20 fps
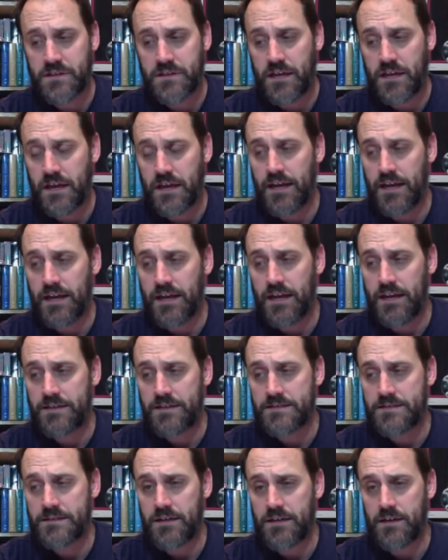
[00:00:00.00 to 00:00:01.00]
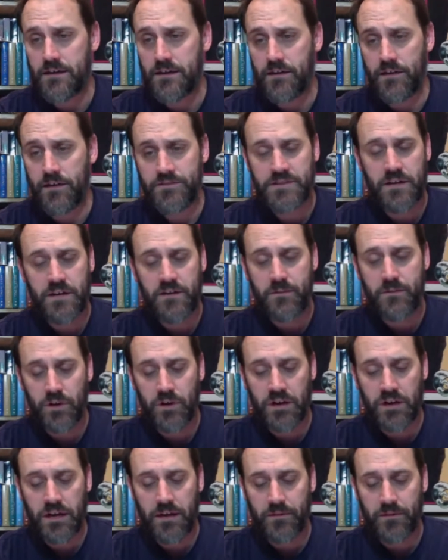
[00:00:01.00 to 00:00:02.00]
I got Saturday morning
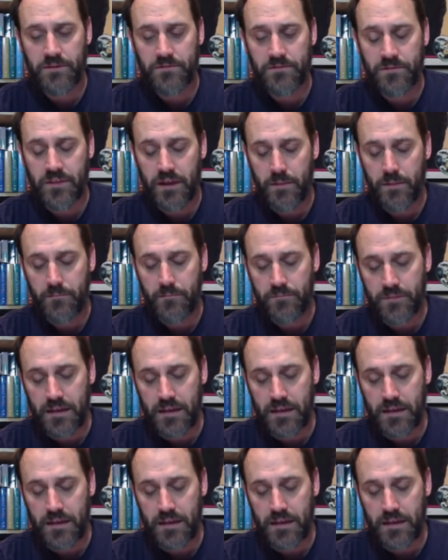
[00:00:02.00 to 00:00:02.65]
comics with them,